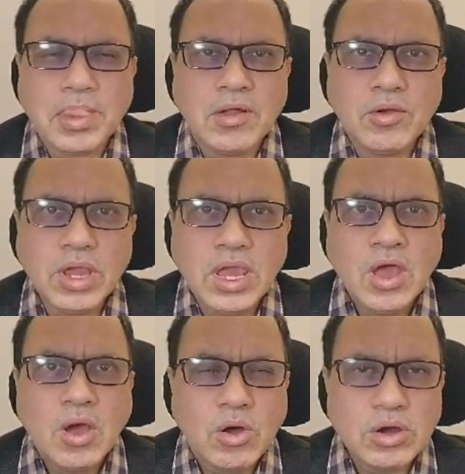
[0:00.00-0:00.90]
Okay,
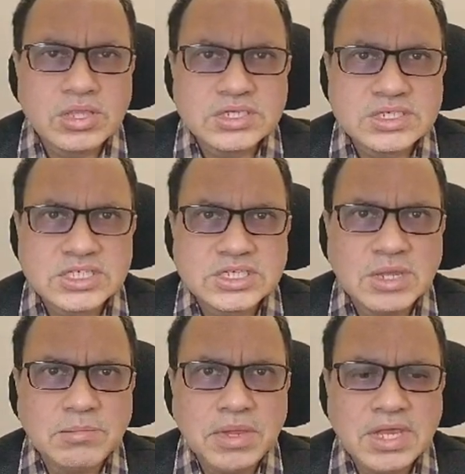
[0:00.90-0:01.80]
or the
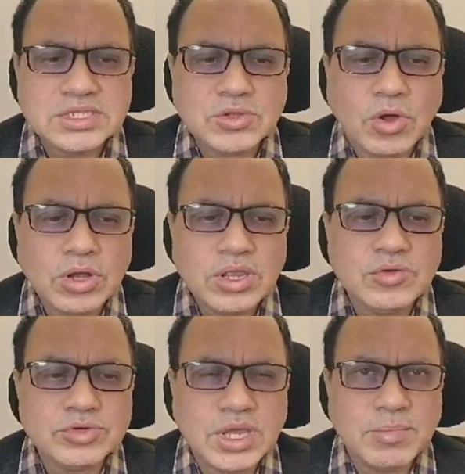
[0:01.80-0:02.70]
system is not
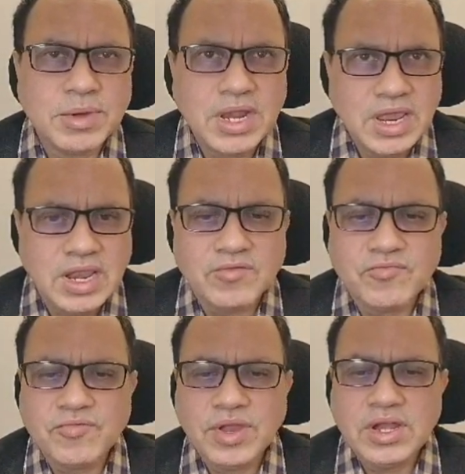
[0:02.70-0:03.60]
usable enough.
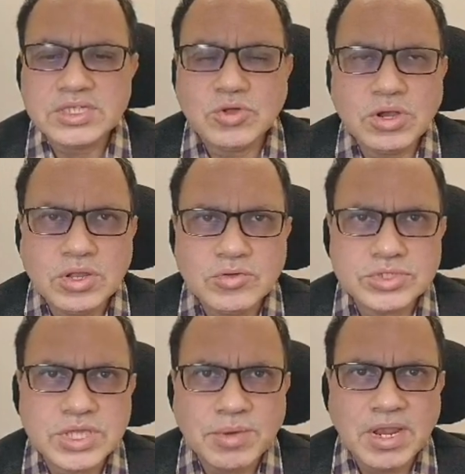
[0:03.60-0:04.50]
It is not
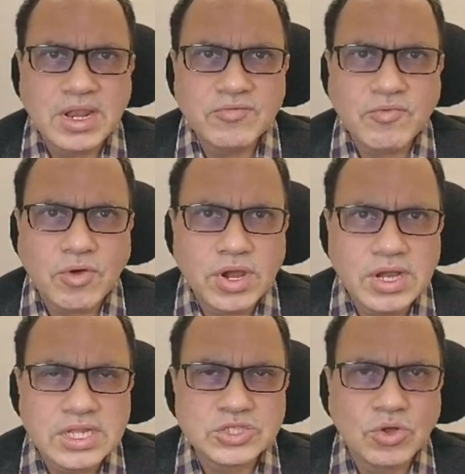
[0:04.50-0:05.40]
usable enough, or it
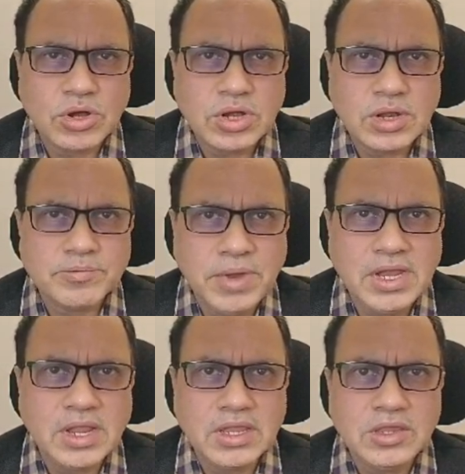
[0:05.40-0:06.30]
does not
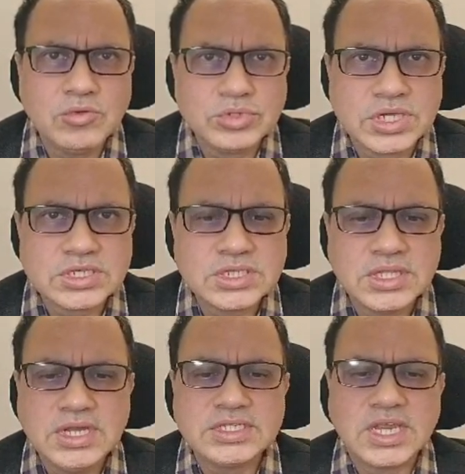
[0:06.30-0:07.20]
meet the user's
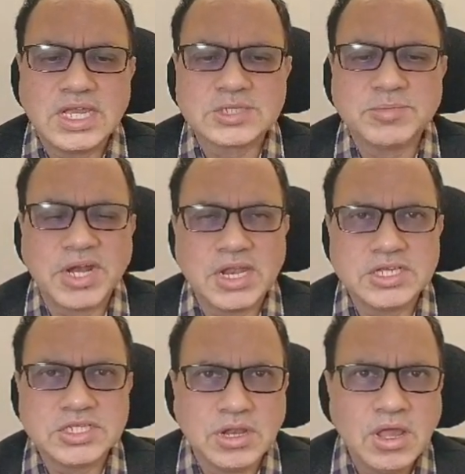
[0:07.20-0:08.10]
needs and
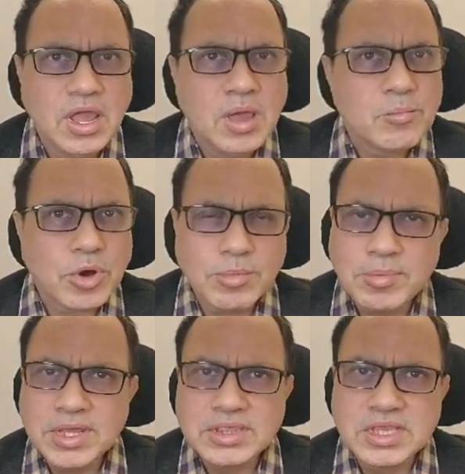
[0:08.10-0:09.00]
expectation.
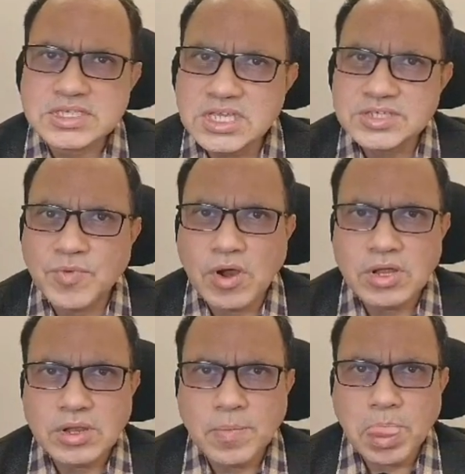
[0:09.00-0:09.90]
Probably this is what
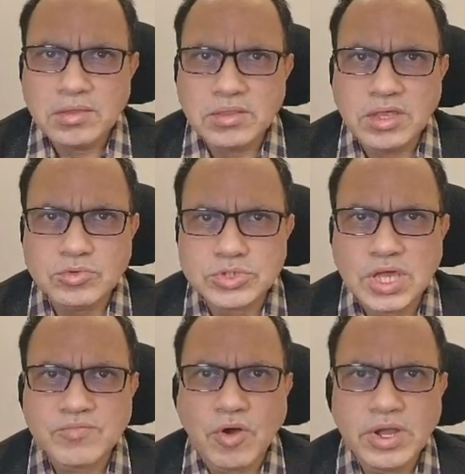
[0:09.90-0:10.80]
the
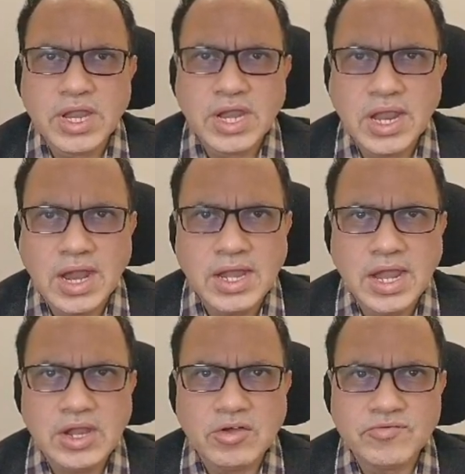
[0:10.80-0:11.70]
user wanted at the
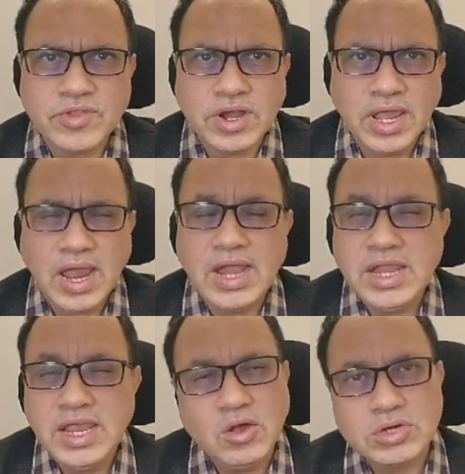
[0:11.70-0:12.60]
end of the day, and
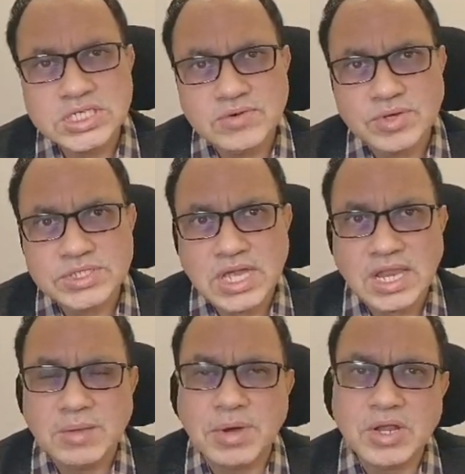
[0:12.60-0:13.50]
he or she was
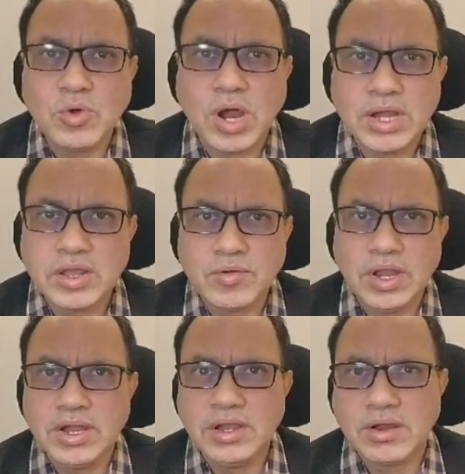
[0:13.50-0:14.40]
unable to
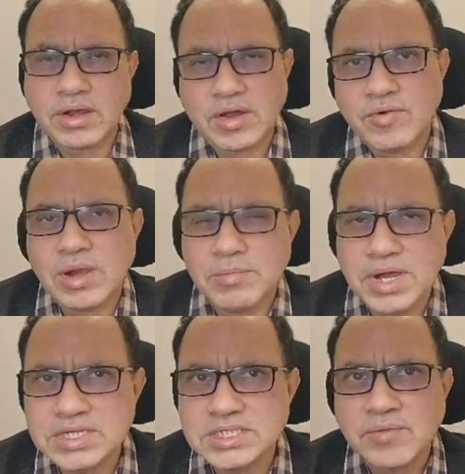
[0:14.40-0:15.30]
articulate the
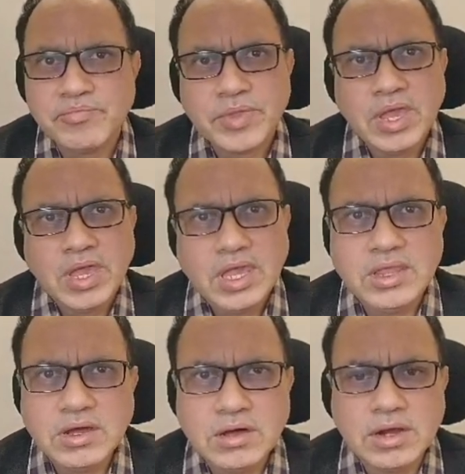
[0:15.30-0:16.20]
requirements in
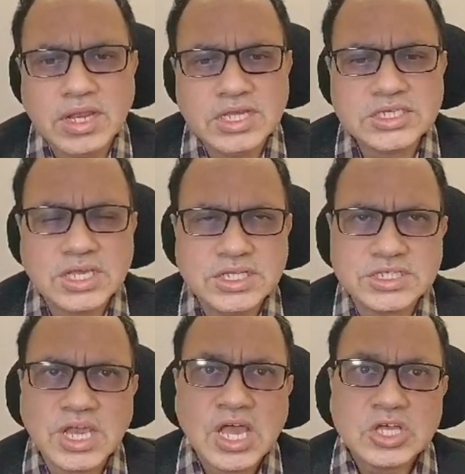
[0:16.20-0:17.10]
the early
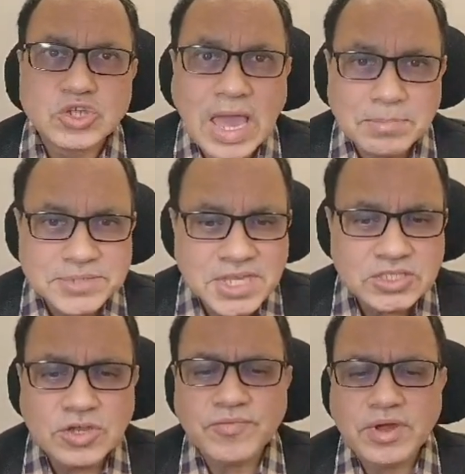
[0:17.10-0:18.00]
stages. So absence
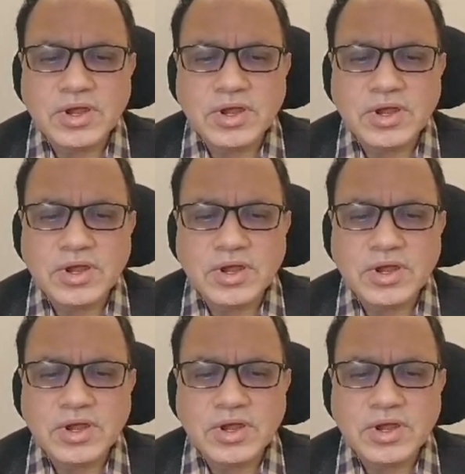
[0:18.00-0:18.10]
of